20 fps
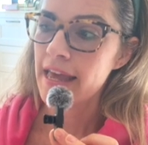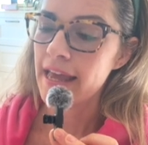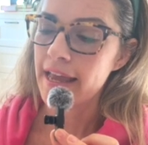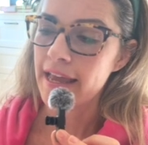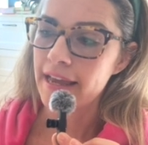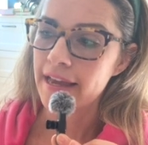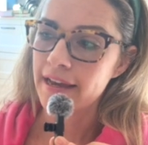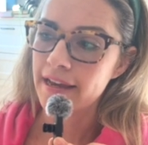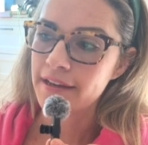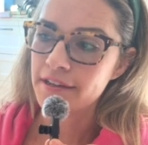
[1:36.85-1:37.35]

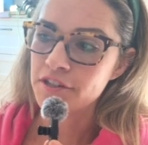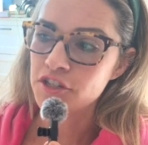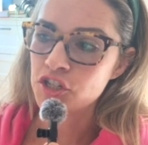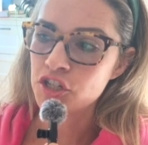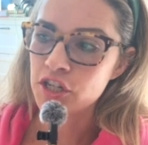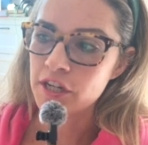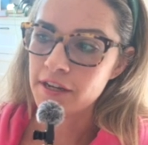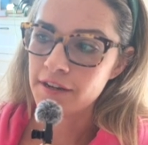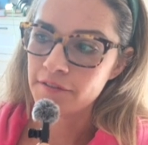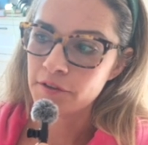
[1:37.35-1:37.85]
And
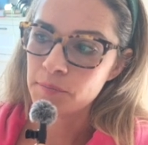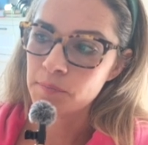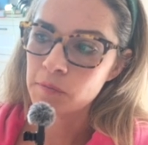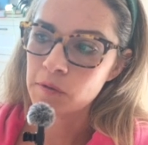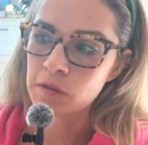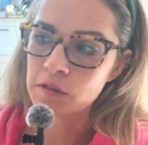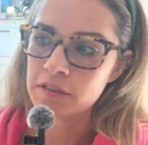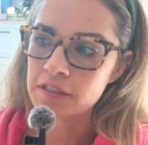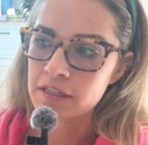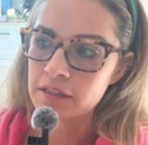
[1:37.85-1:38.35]
she even
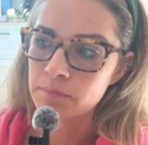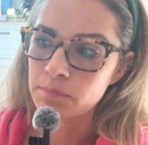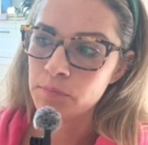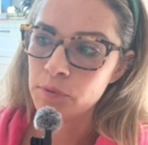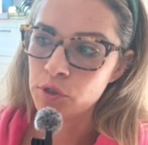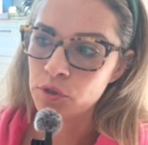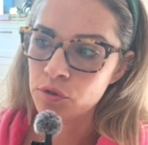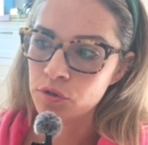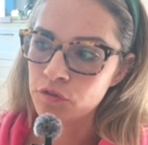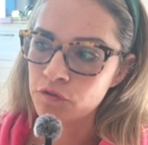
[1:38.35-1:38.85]
puts a
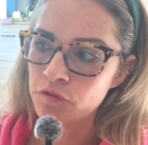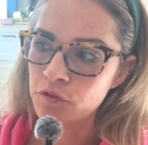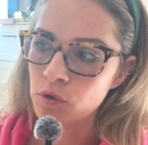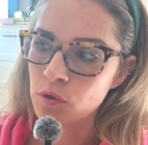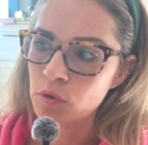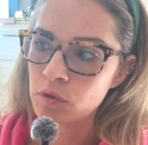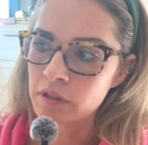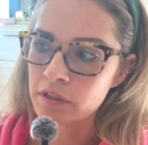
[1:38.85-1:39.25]
beautiful